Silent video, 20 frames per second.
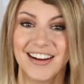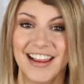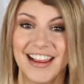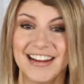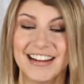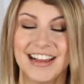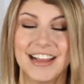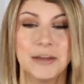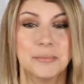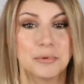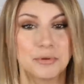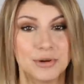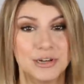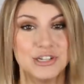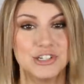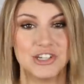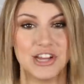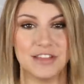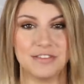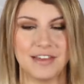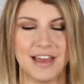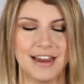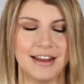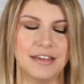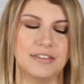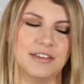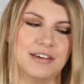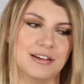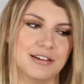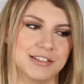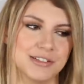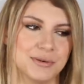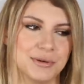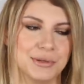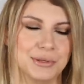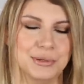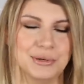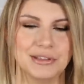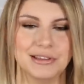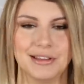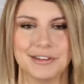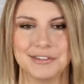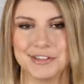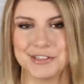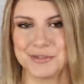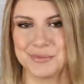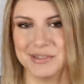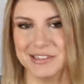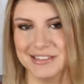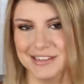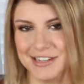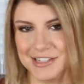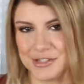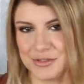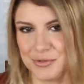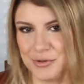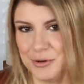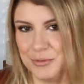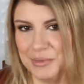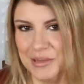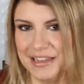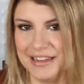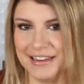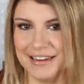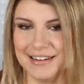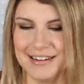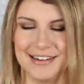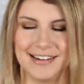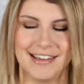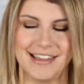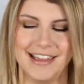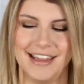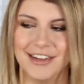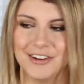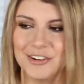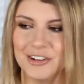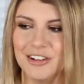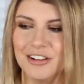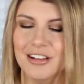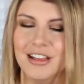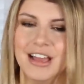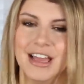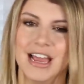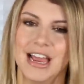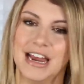And I appreciate that. And they also included like this really nice throw blanket and a candle